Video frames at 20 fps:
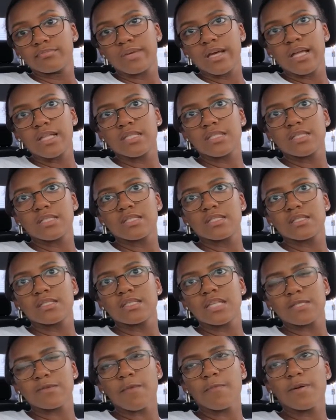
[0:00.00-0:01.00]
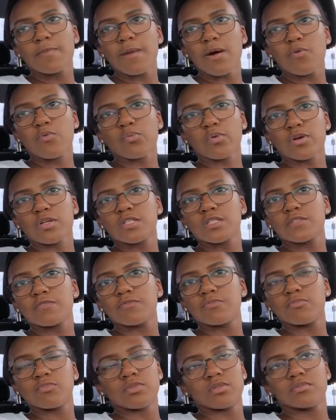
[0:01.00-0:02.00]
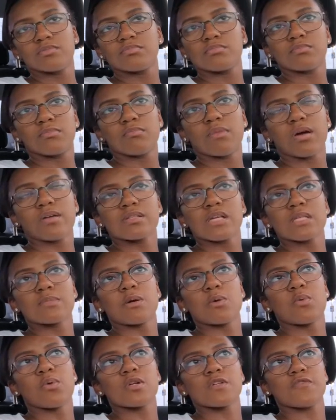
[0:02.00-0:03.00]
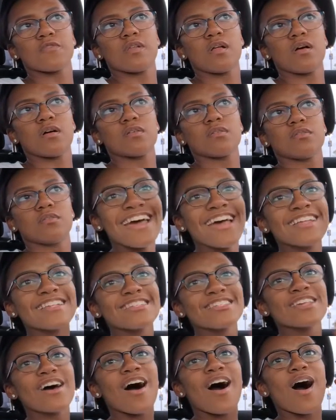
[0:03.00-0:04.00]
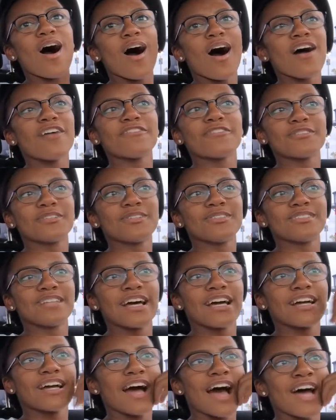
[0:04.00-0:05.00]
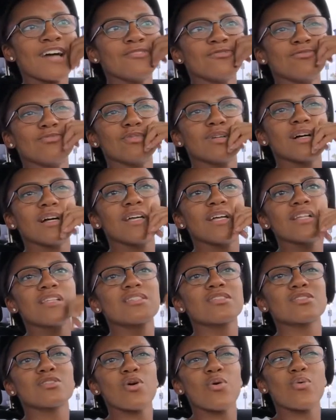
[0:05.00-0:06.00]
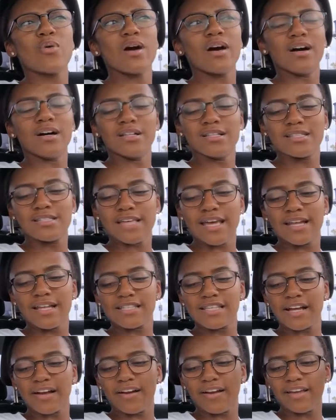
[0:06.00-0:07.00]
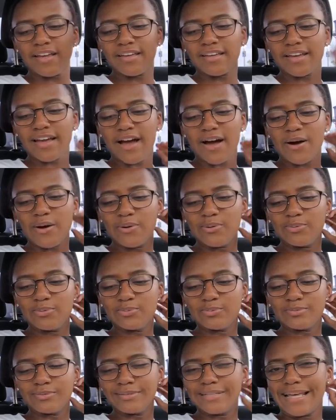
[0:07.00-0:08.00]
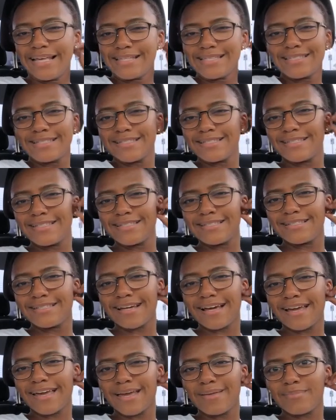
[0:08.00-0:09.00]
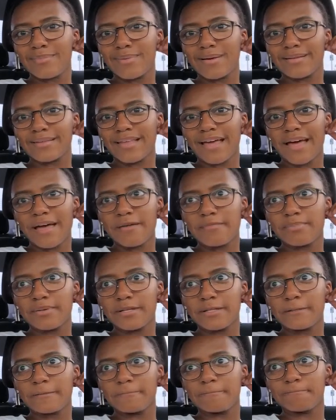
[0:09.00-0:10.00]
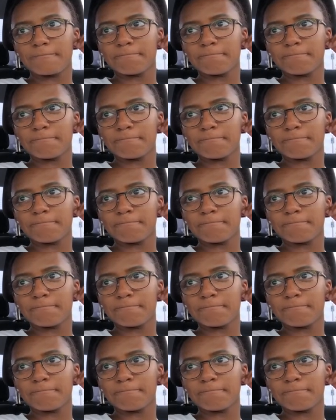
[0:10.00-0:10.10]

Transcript: That's probably my worst flaw. I'm not gonna say it's my worst flaw. It's awful. Like, it's so unsanitary how lazy I am about that, but